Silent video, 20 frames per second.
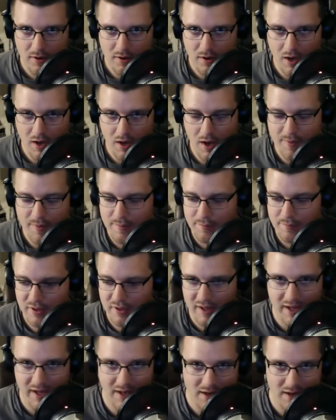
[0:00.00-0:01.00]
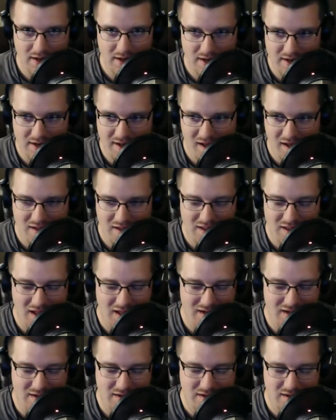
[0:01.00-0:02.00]
In playing, and that
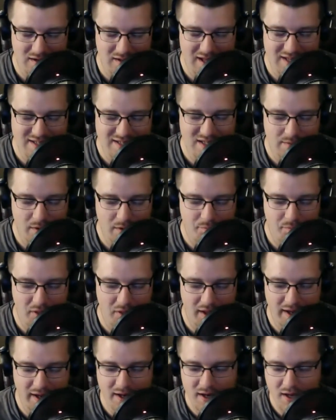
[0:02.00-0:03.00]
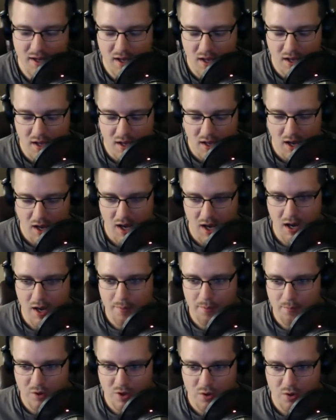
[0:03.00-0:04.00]
last time I played,
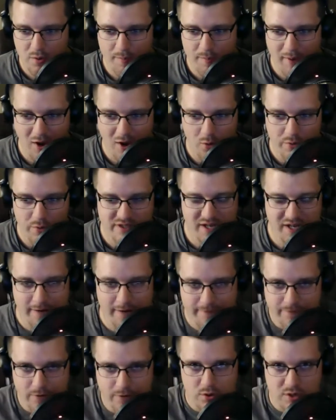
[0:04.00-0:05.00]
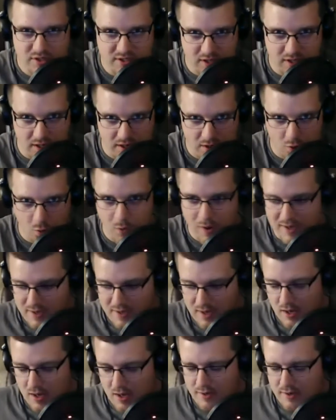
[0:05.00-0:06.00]
you and Michael, we just kind of focused on
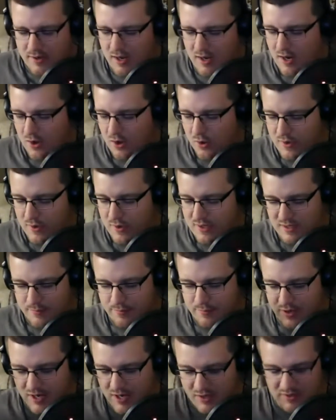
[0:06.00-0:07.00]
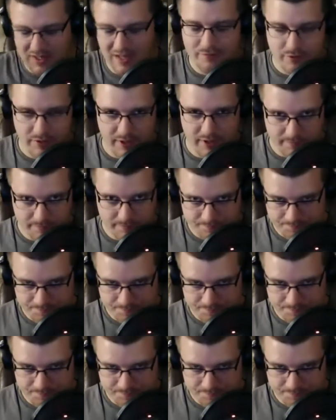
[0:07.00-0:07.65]
not on questing, but on leveling.